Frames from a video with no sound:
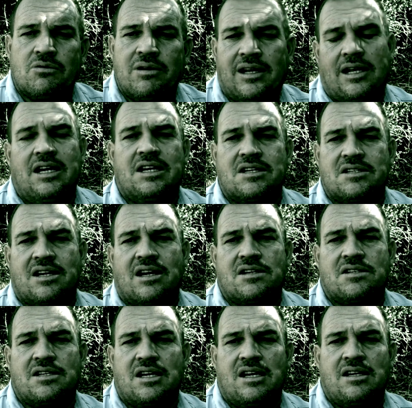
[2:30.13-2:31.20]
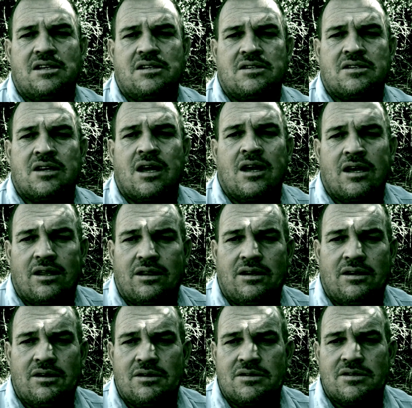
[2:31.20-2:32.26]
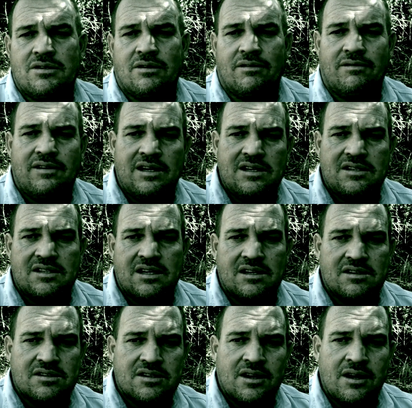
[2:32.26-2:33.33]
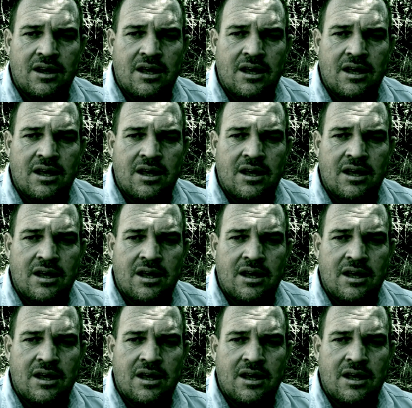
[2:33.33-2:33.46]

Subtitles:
quickly discuss is the use of these things.